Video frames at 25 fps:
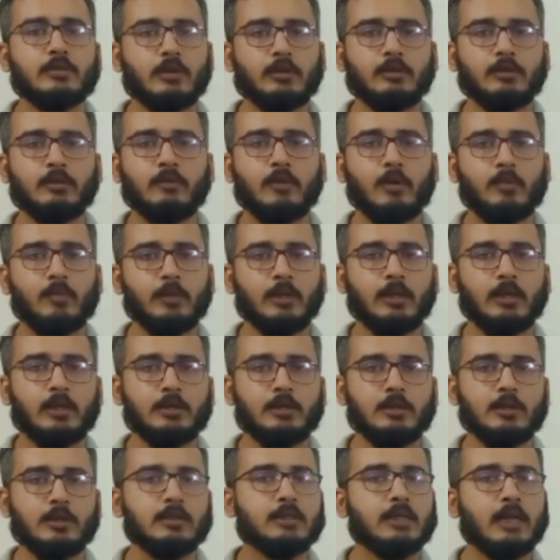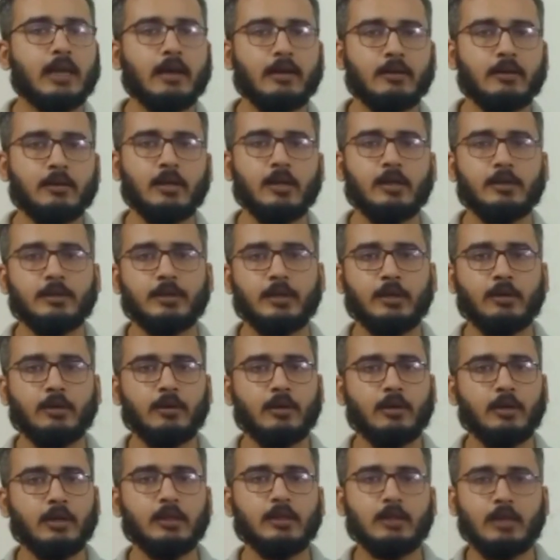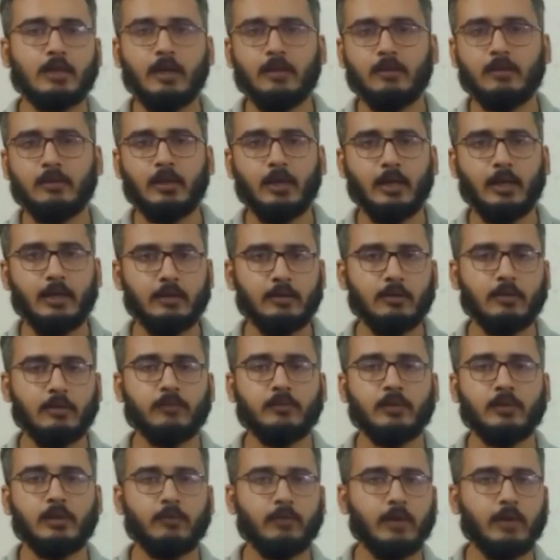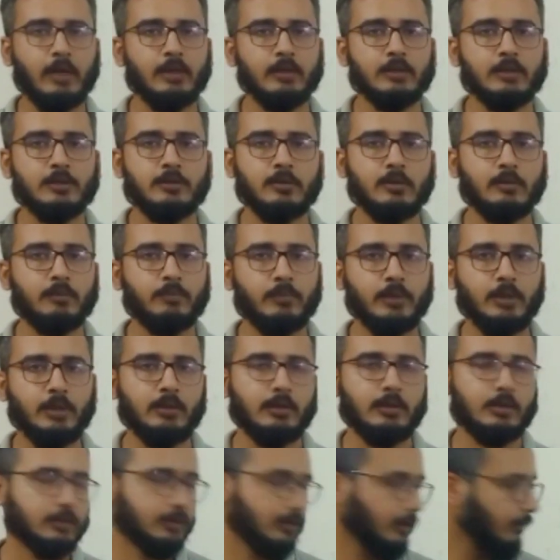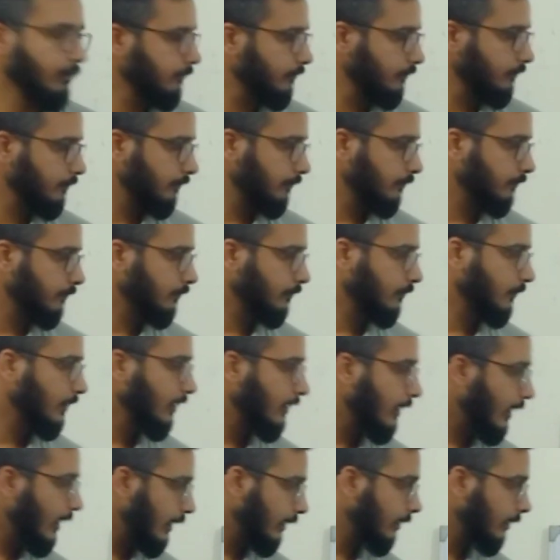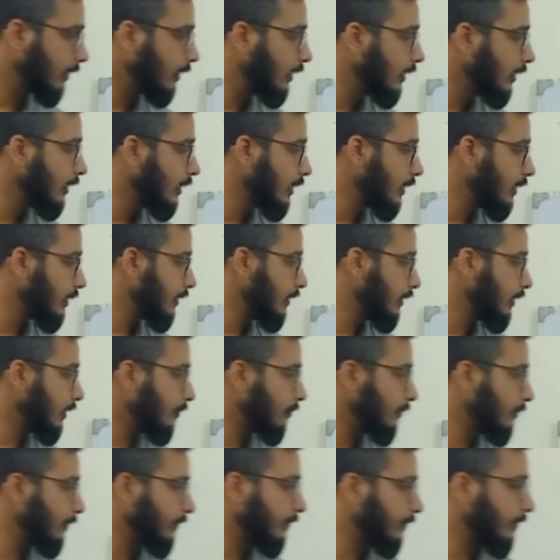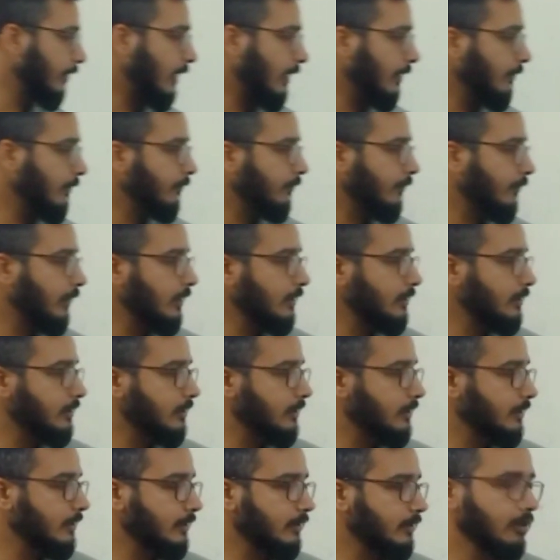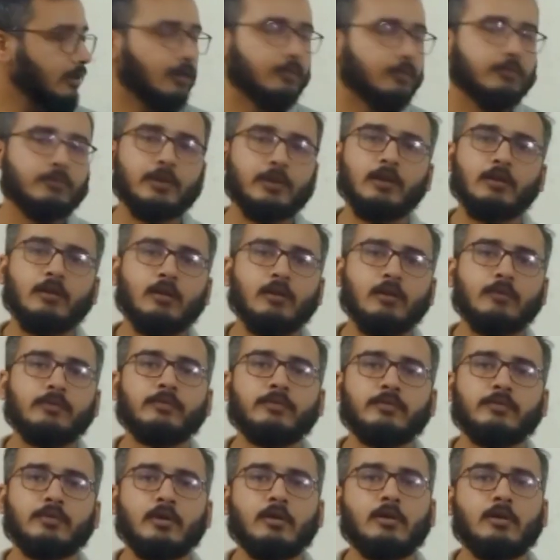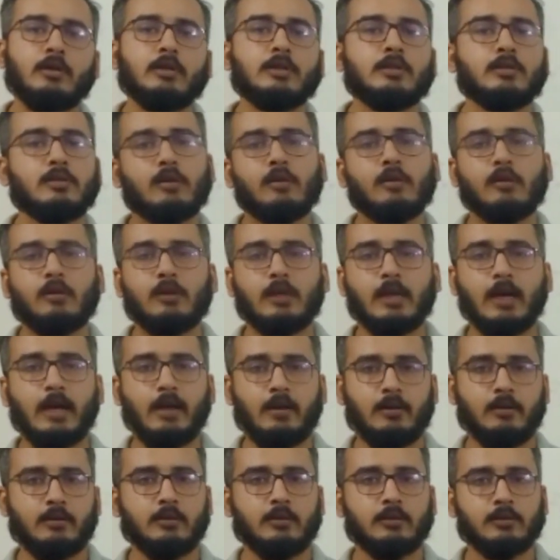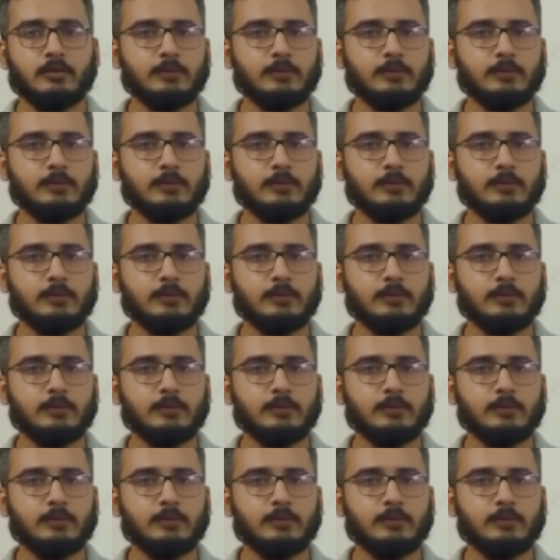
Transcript: obligations and not recorded at the end of the financial period. Then, number 5 is discovery of frauds or error.